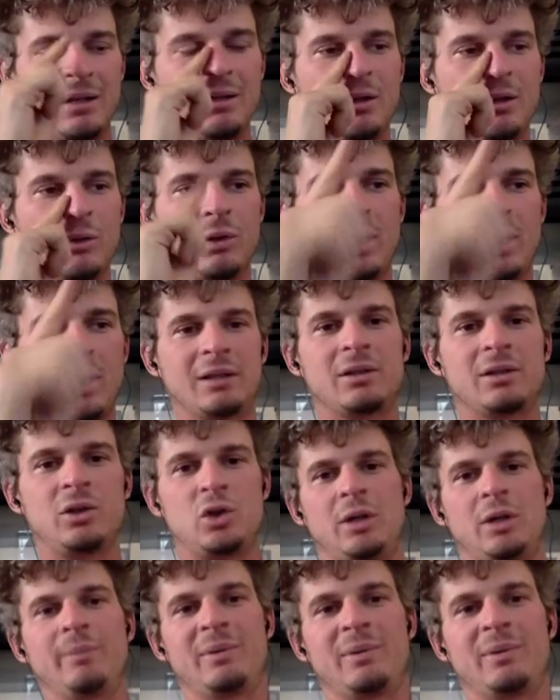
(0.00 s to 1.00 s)
not to
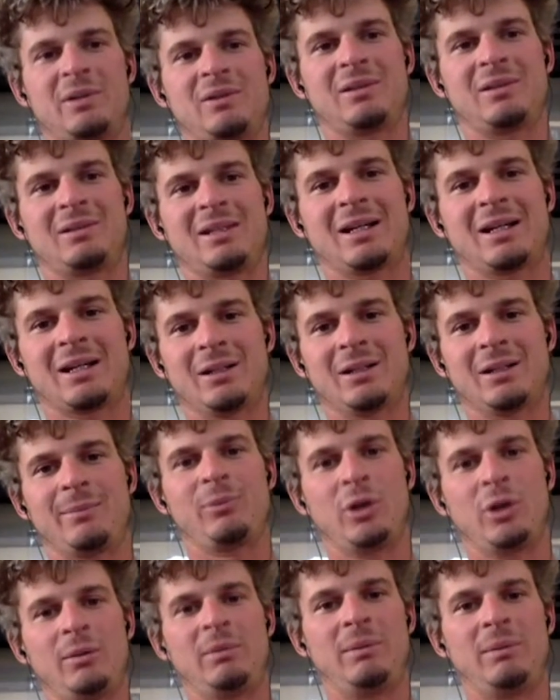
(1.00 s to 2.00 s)
jump to the second
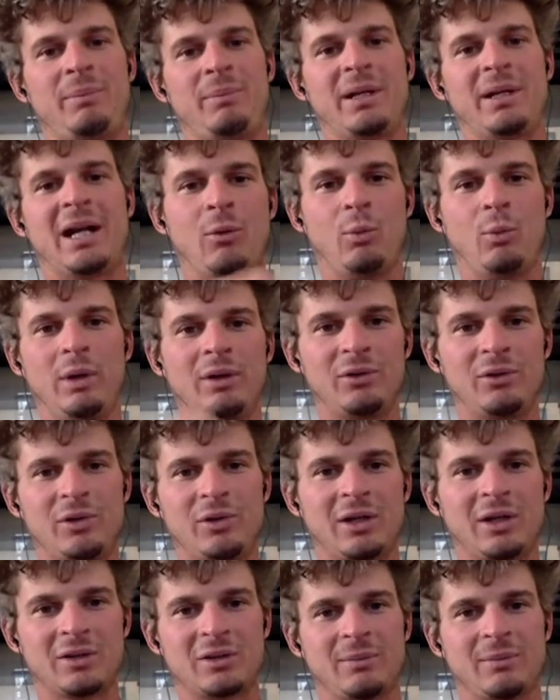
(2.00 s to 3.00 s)
deployment, but I will
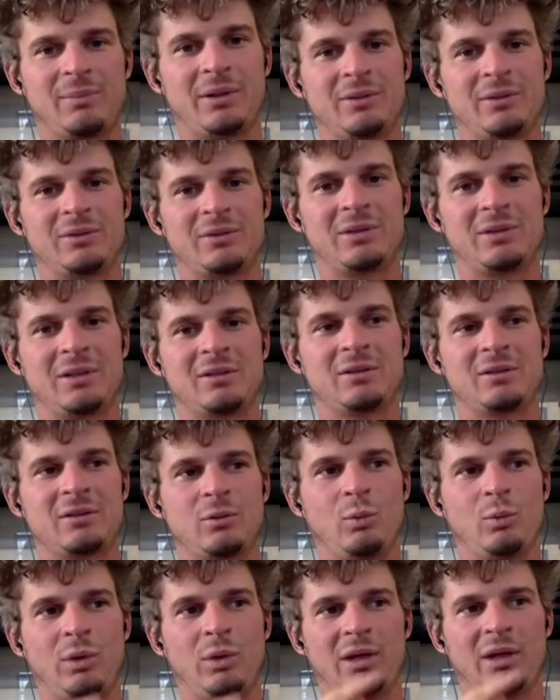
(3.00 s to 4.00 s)
juxtapose
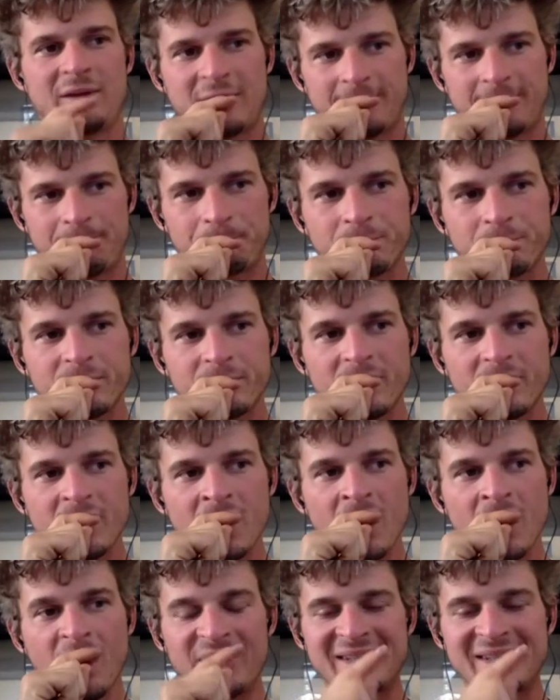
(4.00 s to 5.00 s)
this with
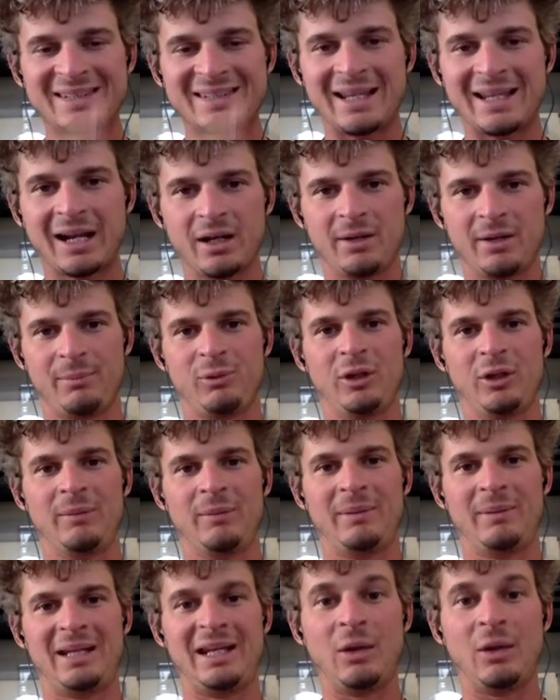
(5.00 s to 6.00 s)
on the second
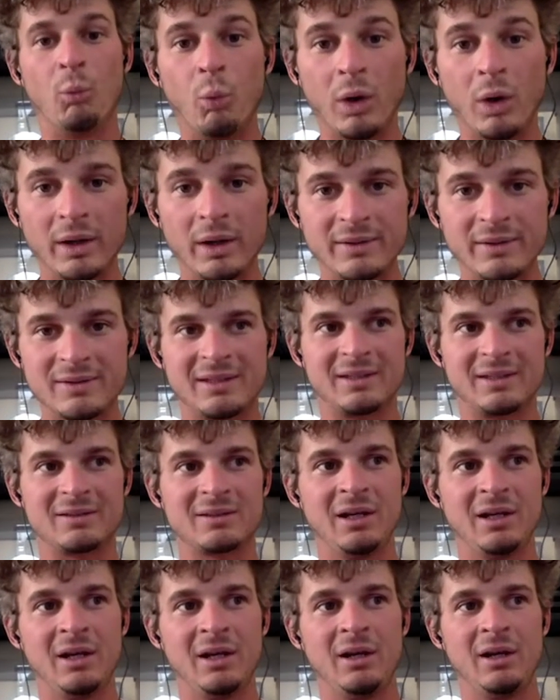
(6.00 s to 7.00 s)
deployment. It was this
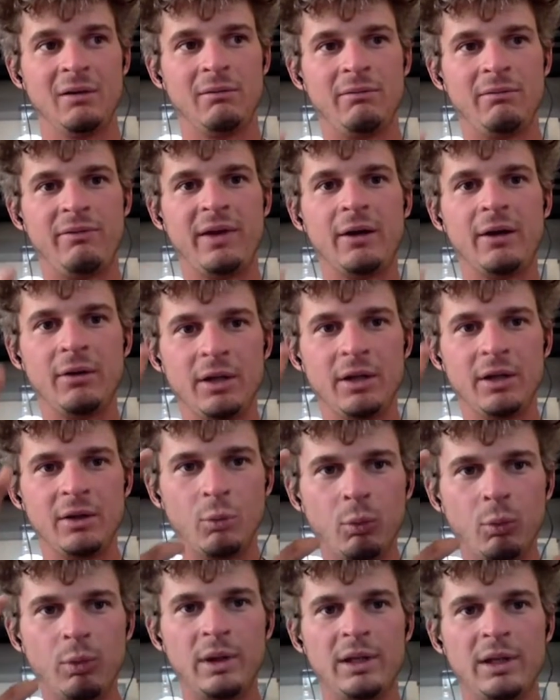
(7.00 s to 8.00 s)
very
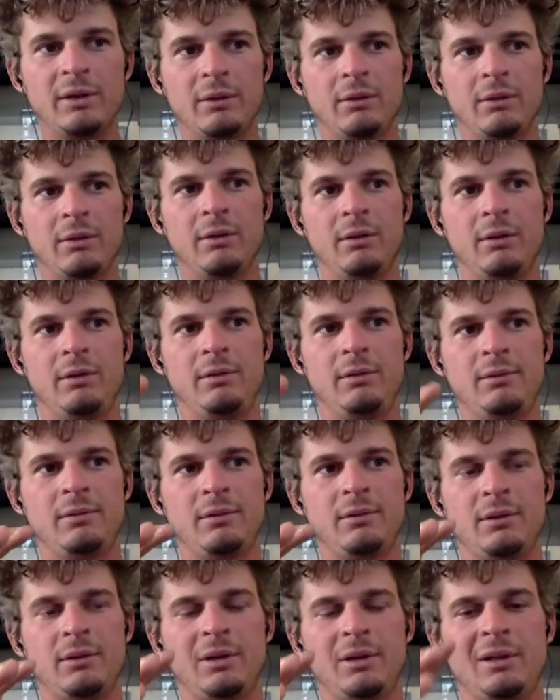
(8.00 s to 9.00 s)
weird
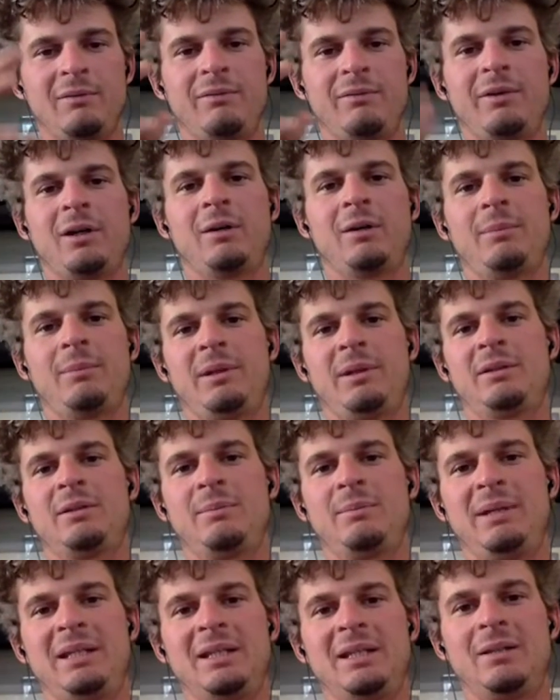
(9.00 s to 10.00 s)
environment to
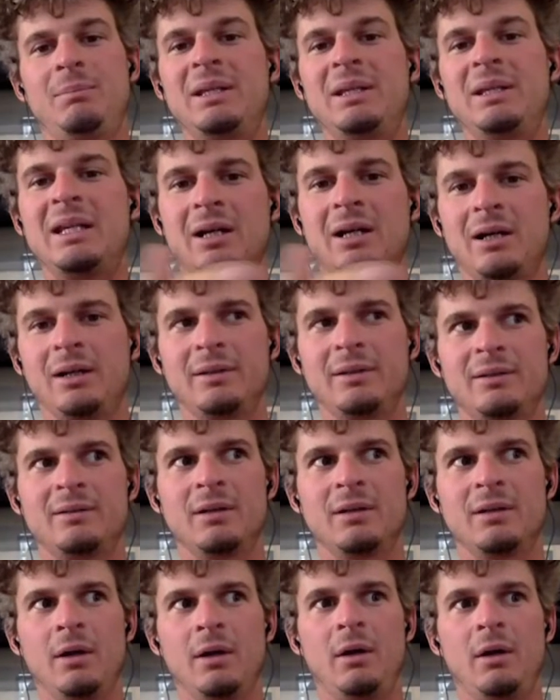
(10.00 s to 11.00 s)
be in because
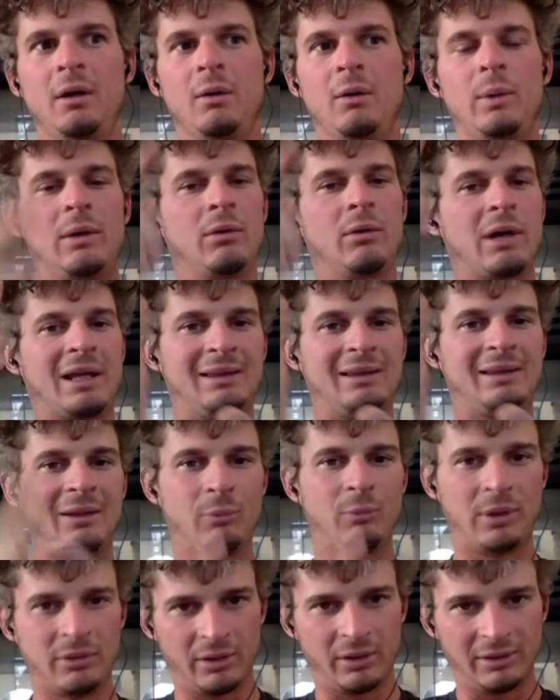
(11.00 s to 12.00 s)
we were
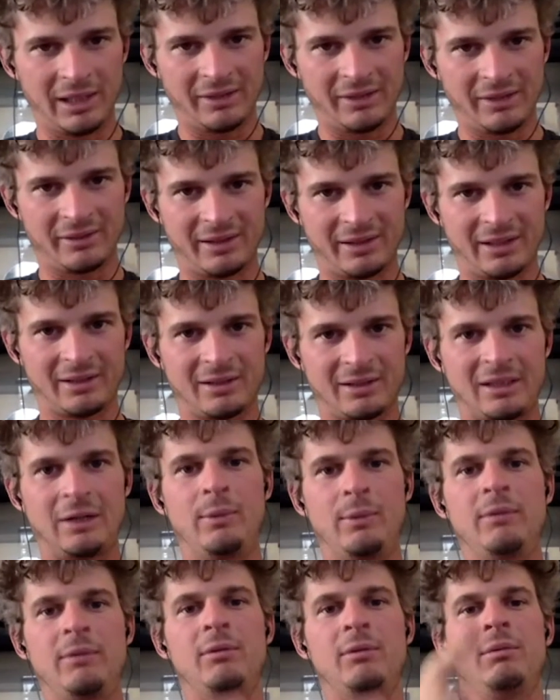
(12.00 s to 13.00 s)
on Leatherneck and
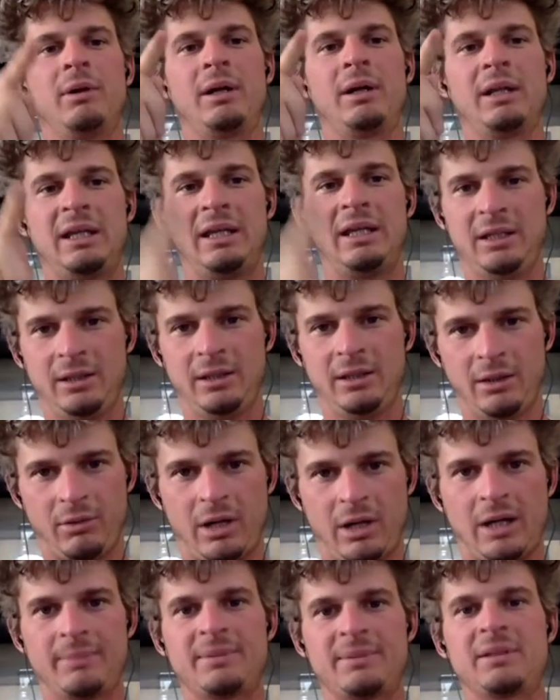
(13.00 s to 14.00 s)
we were running helo
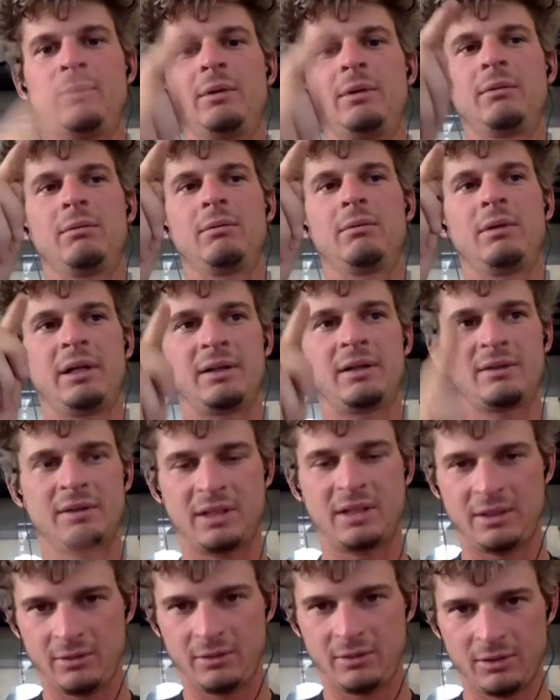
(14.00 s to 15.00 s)
ops and we were running
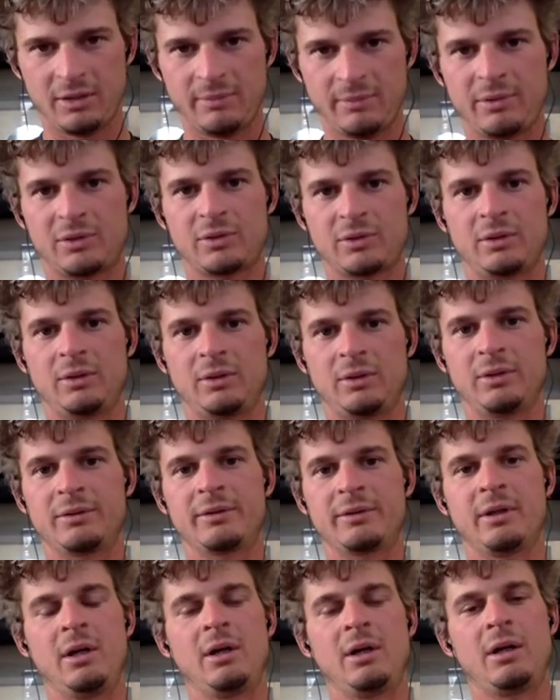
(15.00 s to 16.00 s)
security patrols
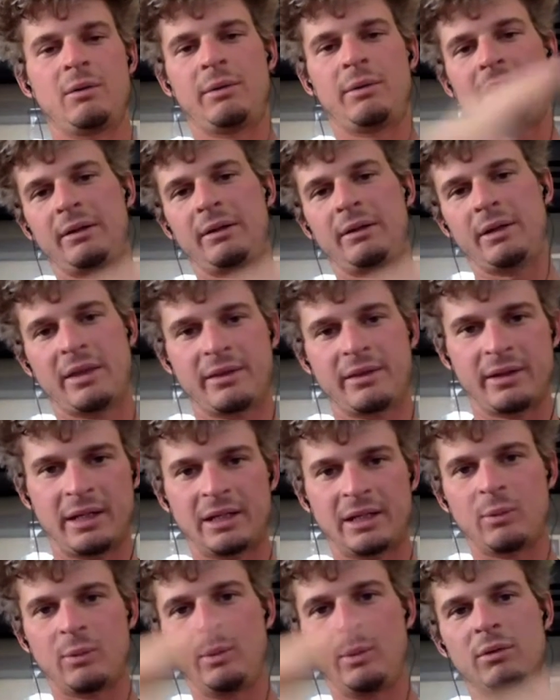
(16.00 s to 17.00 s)
around
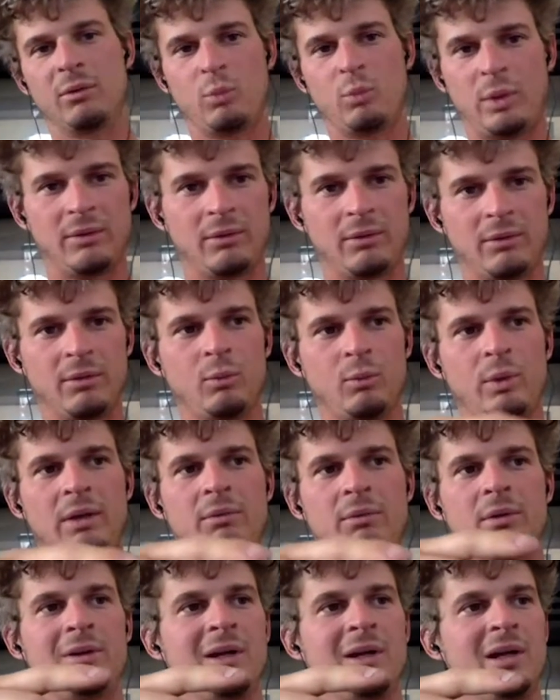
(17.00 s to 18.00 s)
Leatherneck, and we
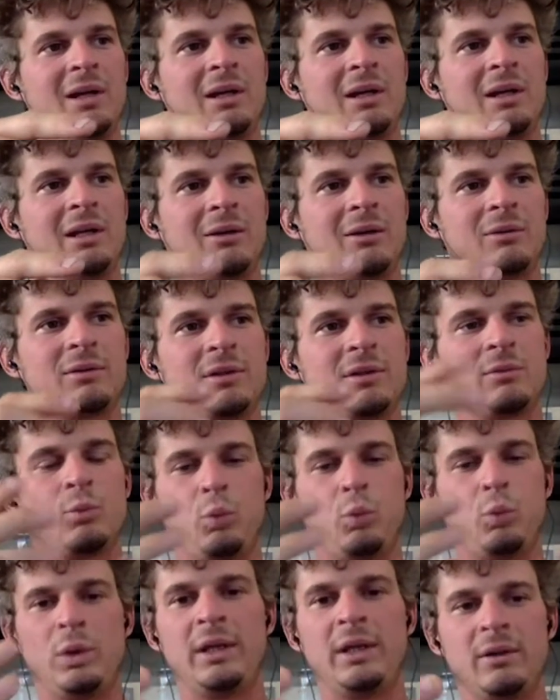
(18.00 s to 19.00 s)
would it was this
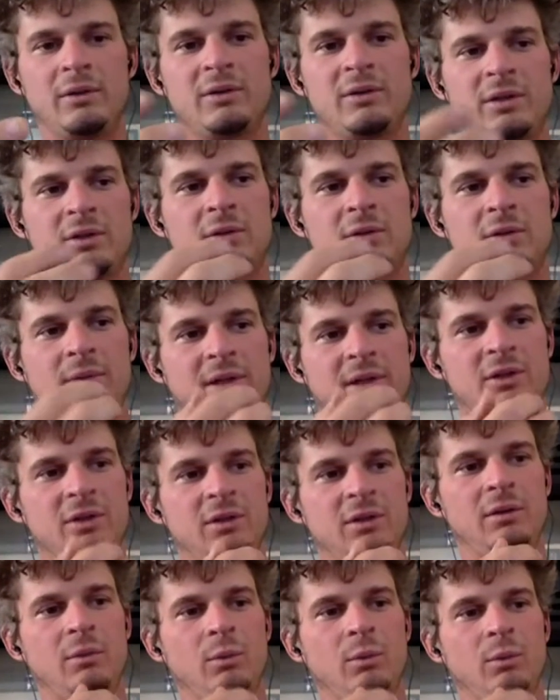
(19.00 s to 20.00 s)
weird
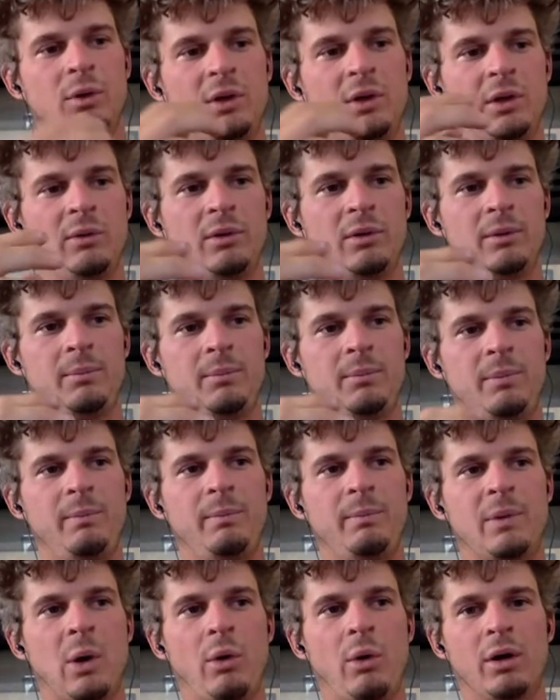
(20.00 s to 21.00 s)
situation where you would
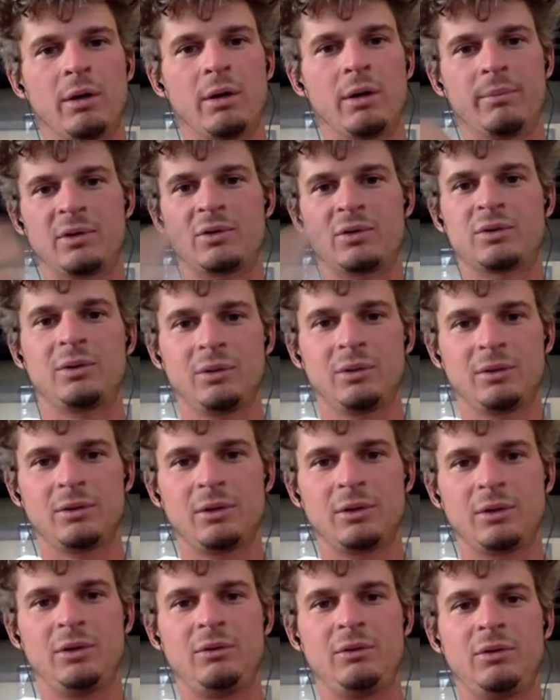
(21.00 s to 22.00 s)
go on a patrol
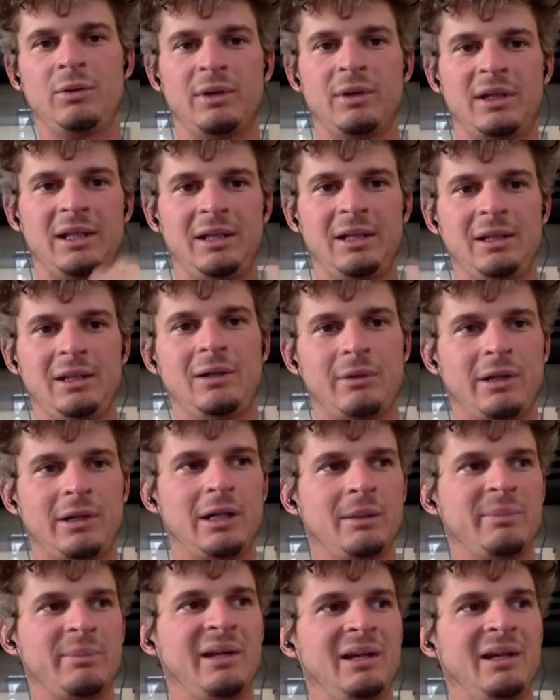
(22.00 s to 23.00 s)
or you do a
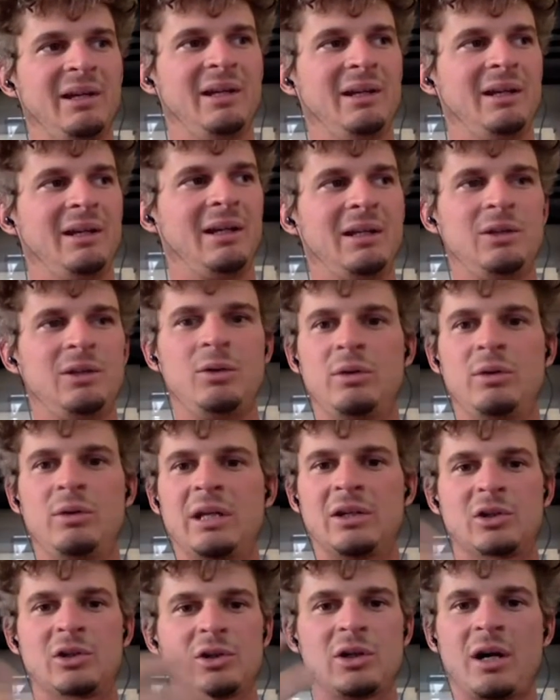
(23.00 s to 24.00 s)
helo op and you'd
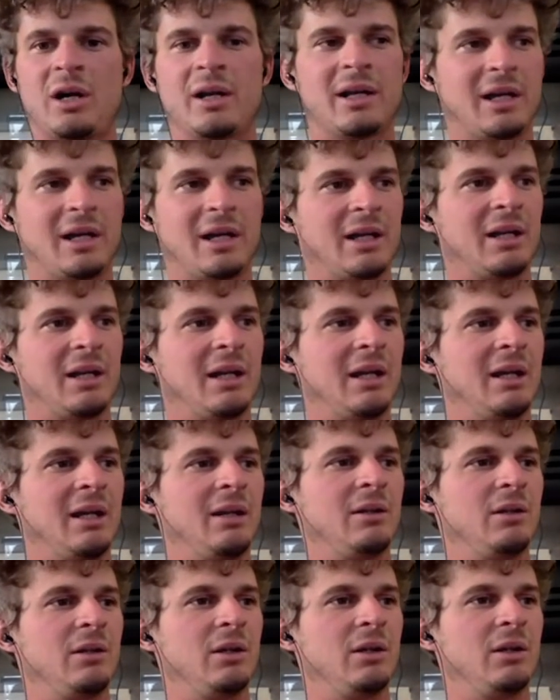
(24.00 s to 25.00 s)
get shot at, and